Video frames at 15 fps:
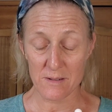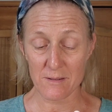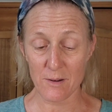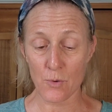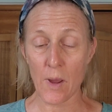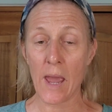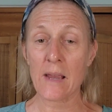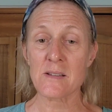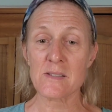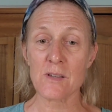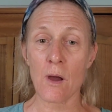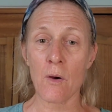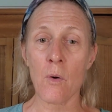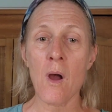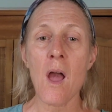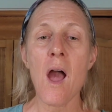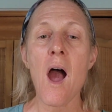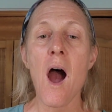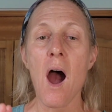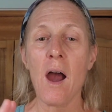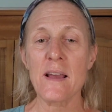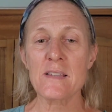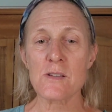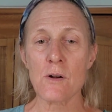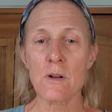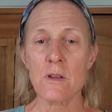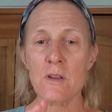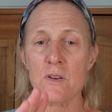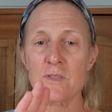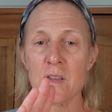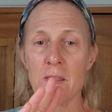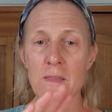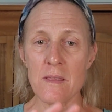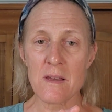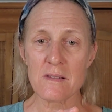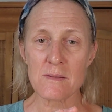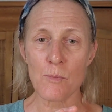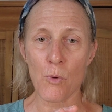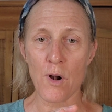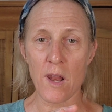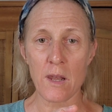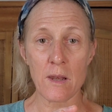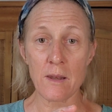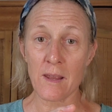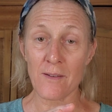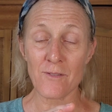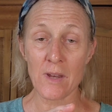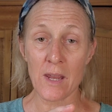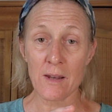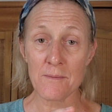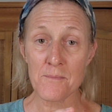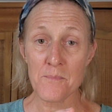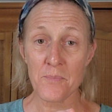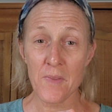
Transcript: Okay, so I started using this morning and evening,